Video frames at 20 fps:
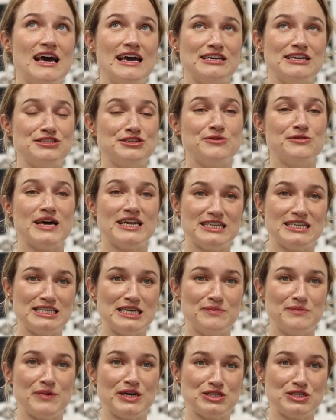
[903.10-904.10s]
issue
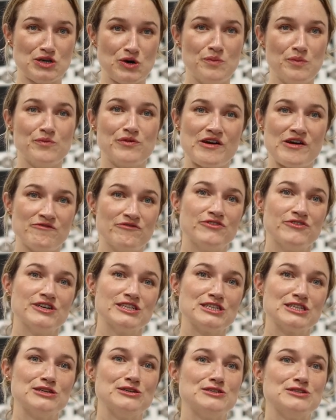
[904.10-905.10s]
edited by Tom
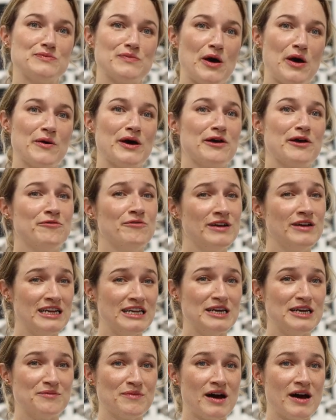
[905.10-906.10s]
Bramford, who's a poet I
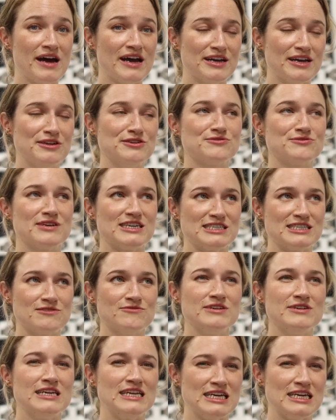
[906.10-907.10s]
really admire and who's
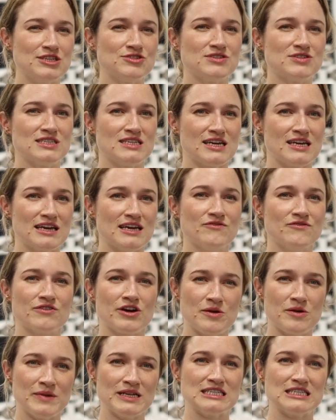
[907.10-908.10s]
writing really interesting
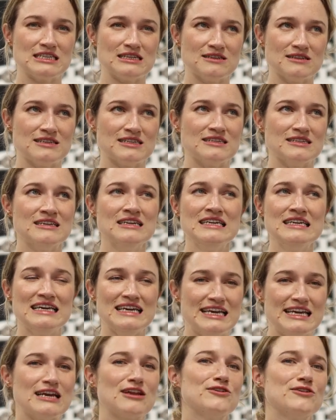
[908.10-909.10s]
environmental and
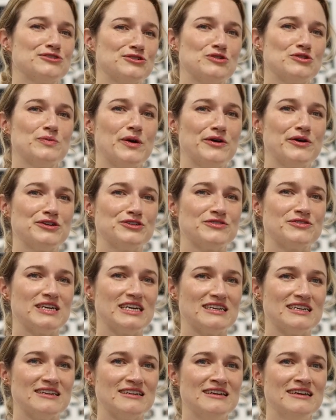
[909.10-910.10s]
ecological
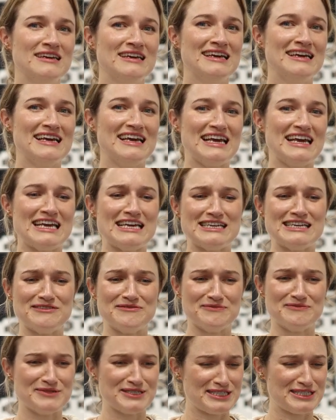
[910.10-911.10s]
poetry, and he
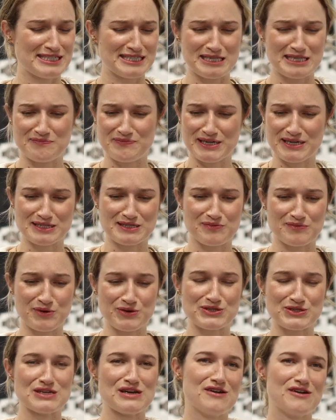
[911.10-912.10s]
was just this big
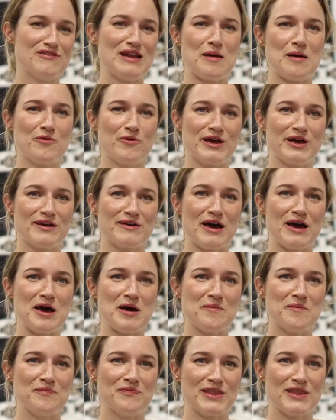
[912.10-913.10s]
supporter of Lapwing
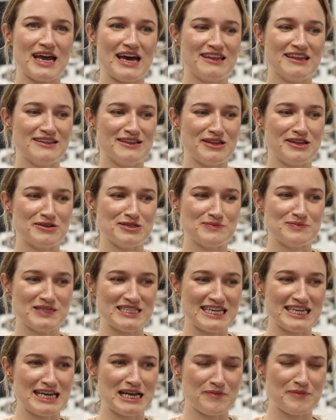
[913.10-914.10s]
and those
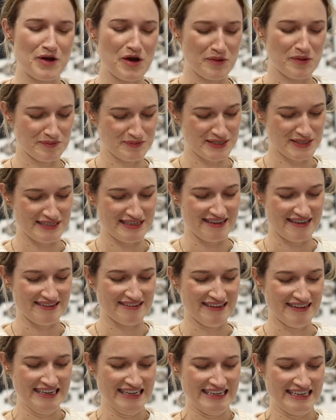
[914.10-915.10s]
particular poems.
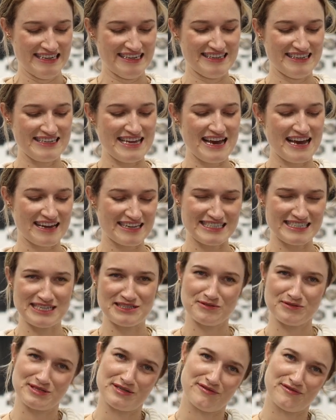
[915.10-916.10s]
And yeah, because they
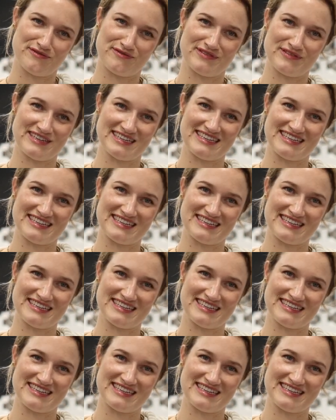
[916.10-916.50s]
sort of,